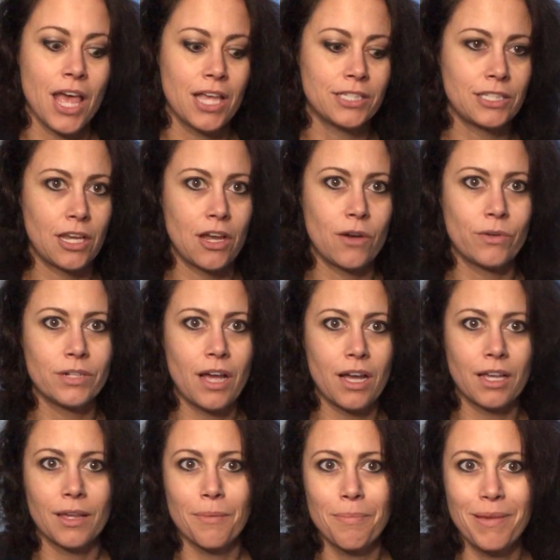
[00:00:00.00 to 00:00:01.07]
So we're
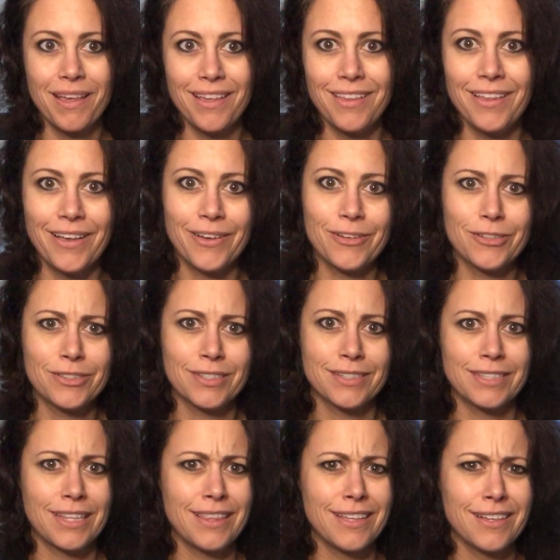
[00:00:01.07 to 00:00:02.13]
talking pillows,
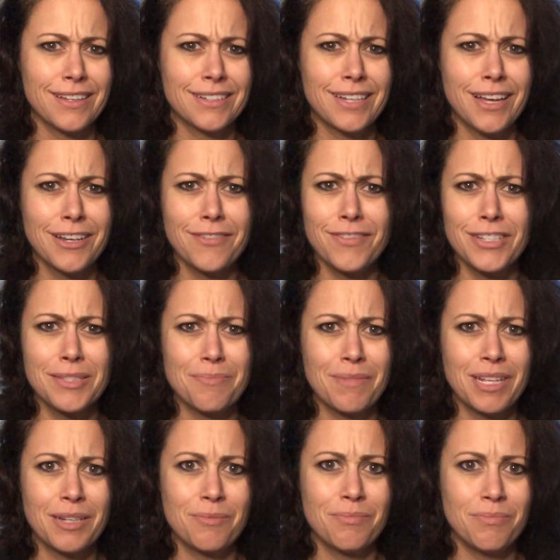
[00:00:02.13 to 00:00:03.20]
because I think a ton of us
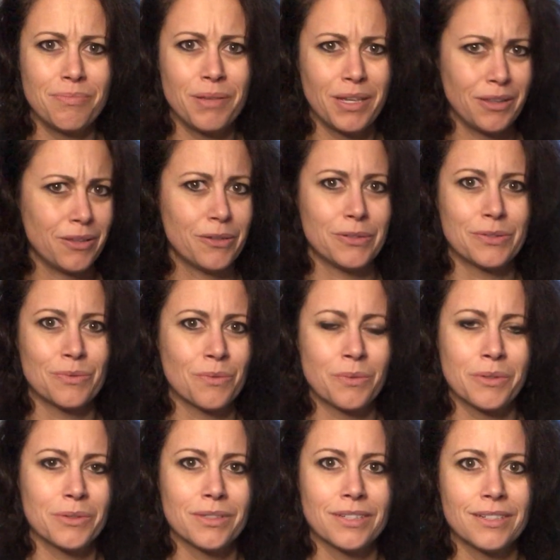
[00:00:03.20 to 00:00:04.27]
made pillows when
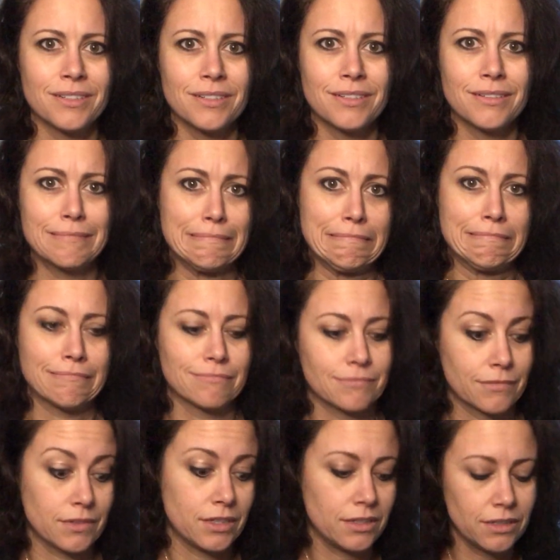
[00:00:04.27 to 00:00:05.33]
we were little.
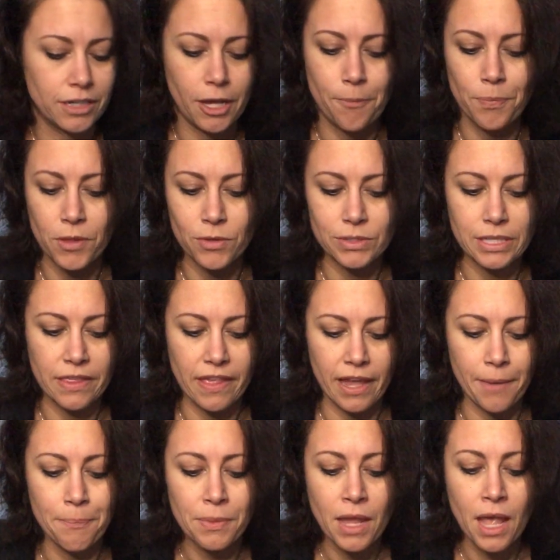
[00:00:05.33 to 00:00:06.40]
I don't know, it was a thing.